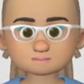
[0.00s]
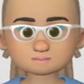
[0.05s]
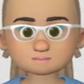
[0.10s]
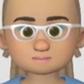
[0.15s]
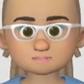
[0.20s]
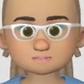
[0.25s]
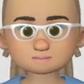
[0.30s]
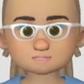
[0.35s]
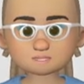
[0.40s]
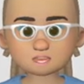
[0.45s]

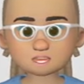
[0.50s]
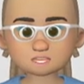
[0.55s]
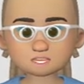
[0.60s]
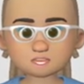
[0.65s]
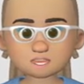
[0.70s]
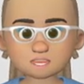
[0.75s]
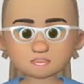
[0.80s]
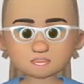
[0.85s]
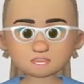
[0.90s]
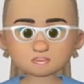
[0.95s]
the
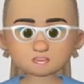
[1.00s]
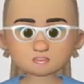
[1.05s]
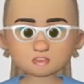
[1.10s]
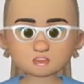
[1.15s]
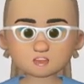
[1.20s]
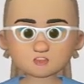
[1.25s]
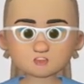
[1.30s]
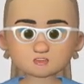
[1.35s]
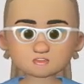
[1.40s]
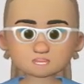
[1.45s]
carbonyl
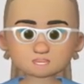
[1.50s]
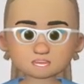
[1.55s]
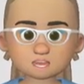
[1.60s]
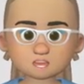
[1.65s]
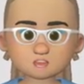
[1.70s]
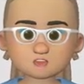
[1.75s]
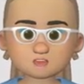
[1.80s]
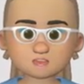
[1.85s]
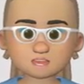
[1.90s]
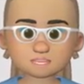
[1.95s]

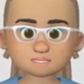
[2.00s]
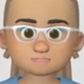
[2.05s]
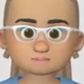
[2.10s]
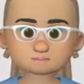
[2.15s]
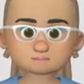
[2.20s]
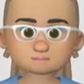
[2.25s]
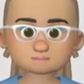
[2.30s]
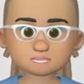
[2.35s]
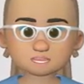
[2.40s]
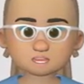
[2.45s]
functionality,
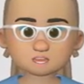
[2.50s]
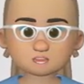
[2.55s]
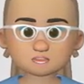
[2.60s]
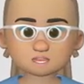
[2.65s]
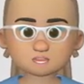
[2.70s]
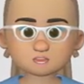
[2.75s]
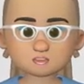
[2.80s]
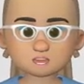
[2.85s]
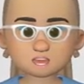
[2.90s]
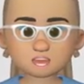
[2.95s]
that in
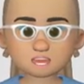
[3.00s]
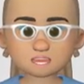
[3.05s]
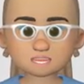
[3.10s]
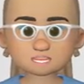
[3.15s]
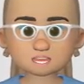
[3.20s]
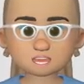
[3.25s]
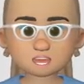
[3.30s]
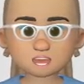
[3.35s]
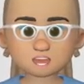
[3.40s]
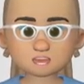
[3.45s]
glucose is
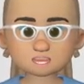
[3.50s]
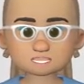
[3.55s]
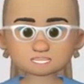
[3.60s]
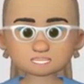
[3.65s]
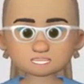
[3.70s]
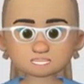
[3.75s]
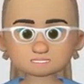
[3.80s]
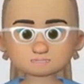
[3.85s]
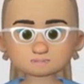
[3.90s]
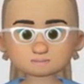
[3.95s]
an
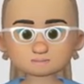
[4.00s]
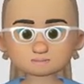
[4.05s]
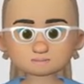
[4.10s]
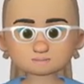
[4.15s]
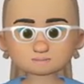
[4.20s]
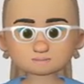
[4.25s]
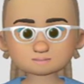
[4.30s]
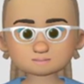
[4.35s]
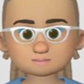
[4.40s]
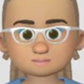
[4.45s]
aldehyde,
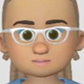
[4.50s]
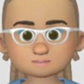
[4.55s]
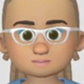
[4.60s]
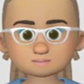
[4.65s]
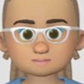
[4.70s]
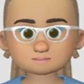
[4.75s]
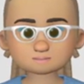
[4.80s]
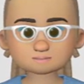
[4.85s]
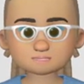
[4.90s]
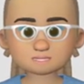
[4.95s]

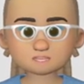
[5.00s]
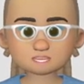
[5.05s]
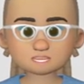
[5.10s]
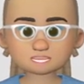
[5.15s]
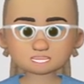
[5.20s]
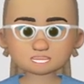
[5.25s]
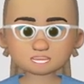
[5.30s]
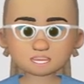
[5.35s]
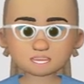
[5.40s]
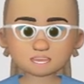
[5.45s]

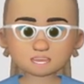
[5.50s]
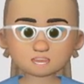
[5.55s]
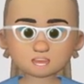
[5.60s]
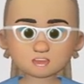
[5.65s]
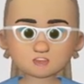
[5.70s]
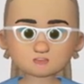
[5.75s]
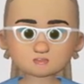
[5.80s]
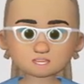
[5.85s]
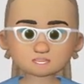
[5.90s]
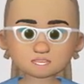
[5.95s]
and we have
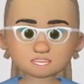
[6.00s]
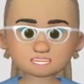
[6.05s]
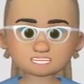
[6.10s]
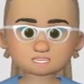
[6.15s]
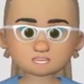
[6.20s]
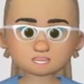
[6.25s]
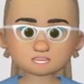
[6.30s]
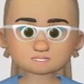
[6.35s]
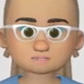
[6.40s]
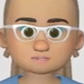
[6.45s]
a
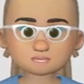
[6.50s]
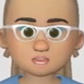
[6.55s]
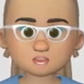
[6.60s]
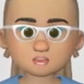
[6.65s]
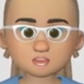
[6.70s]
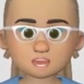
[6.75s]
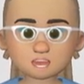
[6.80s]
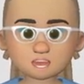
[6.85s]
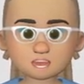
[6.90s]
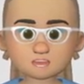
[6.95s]
series of
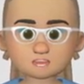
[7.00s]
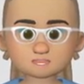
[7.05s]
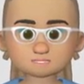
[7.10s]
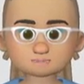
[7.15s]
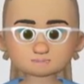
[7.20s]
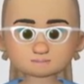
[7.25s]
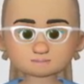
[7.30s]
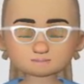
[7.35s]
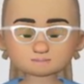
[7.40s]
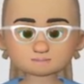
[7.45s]

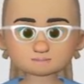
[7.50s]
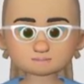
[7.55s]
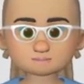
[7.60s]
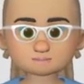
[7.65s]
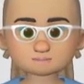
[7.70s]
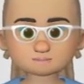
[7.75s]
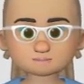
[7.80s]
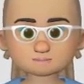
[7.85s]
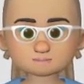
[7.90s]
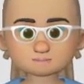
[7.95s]
alcohols.
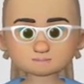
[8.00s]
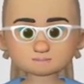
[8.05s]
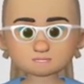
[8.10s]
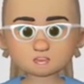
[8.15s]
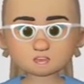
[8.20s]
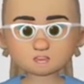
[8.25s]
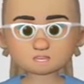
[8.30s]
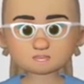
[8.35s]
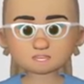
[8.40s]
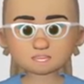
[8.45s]

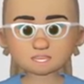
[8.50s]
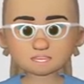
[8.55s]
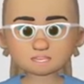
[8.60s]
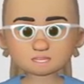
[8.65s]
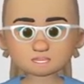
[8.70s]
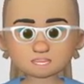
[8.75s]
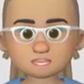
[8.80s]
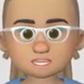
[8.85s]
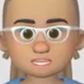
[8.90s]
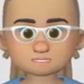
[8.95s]
But for
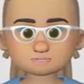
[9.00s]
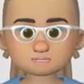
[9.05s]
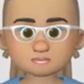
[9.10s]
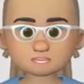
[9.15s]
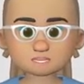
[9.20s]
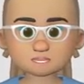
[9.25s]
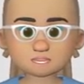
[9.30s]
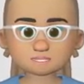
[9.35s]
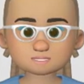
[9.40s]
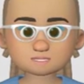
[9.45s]
this
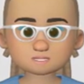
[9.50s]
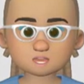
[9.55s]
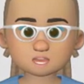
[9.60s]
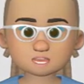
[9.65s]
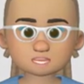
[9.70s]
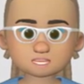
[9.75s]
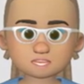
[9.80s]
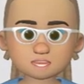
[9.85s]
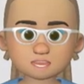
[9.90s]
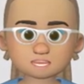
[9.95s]

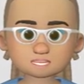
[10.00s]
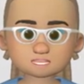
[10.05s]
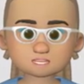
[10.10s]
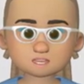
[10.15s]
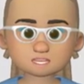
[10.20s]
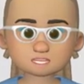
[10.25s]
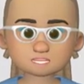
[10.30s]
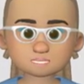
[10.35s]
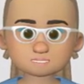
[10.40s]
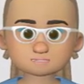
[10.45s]
particular
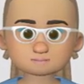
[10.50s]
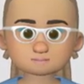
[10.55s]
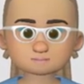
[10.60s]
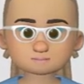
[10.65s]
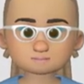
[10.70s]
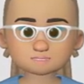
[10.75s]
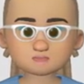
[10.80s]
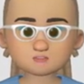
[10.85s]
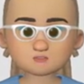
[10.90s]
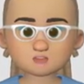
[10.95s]
reaction,
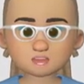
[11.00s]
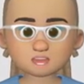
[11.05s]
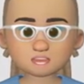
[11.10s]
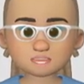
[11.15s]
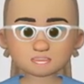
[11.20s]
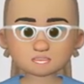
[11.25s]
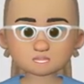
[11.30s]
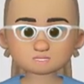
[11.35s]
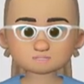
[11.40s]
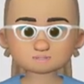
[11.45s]
we're
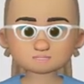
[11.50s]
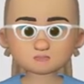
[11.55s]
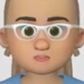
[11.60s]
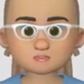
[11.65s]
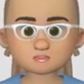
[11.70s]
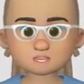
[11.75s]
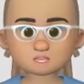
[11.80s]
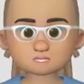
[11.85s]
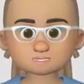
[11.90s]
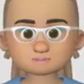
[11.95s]
going to
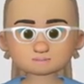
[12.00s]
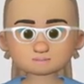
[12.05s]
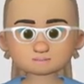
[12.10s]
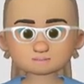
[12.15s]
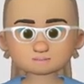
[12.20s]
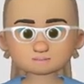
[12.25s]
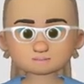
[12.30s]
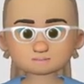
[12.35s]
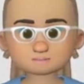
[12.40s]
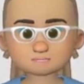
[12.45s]
focus
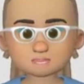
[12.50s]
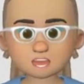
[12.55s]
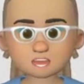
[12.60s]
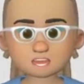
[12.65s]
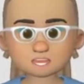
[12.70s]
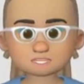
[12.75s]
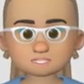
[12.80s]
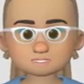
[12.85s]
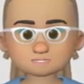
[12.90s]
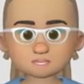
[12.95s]

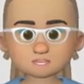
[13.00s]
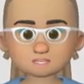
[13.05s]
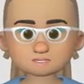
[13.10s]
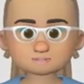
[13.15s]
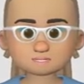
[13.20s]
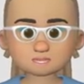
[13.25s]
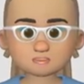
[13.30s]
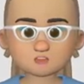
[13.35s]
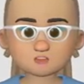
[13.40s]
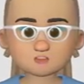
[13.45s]
on the
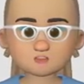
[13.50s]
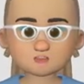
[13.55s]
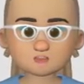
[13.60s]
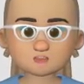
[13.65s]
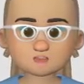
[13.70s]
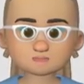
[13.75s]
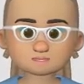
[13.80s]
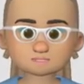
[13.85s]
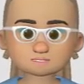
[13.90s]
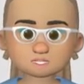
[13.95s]

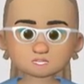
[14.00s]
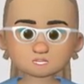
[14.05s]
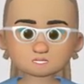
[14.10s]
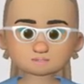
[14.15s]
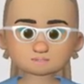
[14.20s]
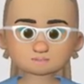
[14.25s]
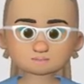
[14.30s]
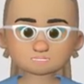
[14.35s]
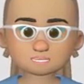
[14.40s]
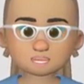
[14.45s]
OH
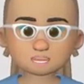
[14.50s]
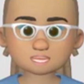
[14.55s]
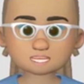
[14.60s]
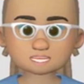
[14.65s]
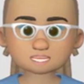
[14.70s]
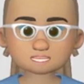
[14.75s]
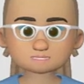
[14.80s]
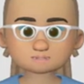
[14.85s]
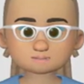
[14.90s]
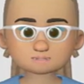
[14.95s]
group that
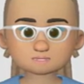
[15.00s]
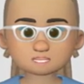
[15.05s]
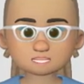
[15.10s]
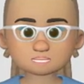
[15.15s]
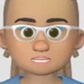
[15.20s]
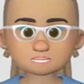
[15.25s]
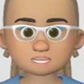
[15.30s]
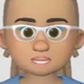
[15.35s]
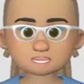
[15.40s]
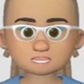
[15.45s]
is
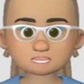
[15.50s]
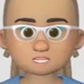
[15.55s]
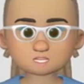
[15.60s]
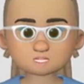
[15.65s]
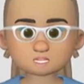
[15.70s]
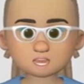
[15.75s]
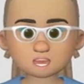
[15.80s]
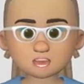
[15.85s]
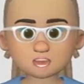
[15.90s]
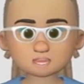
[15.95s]
in the
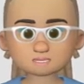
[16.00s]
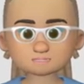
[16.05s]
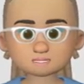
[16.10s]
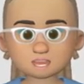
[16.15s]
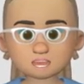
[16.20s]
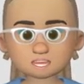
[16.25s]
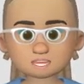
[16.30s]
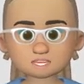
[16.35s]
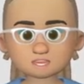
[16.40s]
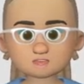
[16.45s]
last
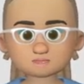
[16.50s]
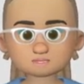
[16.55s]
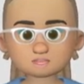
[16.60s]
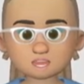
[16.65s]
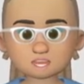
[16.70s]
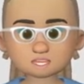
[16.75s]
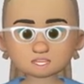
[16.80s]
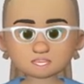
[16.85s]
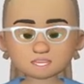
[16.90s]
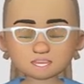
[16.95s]
chiral
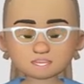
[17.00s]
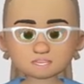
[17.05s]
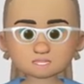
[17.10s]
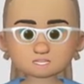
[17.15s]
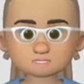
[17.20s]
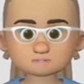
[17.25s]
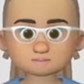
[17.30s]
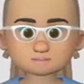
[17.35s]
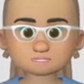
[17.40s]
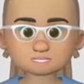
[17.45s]
carbon,
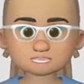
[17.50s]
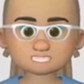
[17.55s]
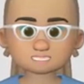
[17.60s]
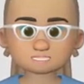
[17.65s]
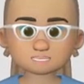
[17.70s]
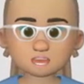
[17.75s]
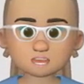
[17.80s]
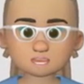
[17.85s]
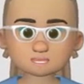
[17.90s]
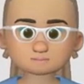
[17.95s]
that is
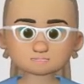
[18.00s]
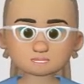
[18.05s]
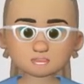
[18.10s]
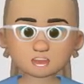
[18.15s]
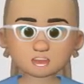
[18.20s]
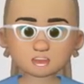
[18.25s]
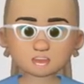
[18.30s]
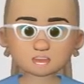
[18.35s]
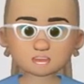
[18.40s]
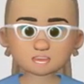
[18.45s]
the
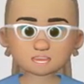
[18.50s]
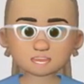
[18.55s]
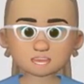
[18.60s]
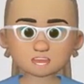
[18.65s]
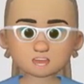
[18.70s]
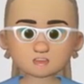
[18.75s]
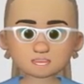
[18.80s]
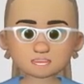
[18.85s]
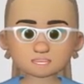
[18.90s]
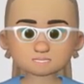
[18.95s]
farthest
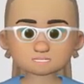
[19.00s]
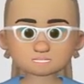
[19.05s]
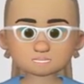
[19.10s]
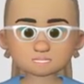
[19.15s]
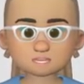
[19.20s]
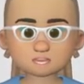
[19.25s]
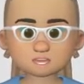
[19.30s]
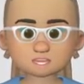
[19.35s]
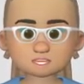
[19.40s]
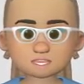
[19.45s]
away from
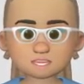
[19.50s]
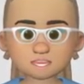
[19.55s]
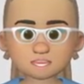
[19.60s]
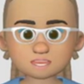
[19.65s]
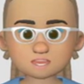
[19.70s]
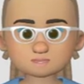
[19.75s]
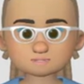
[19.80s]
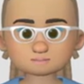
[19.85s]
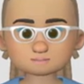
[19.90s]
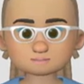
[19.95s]
the carbonyl.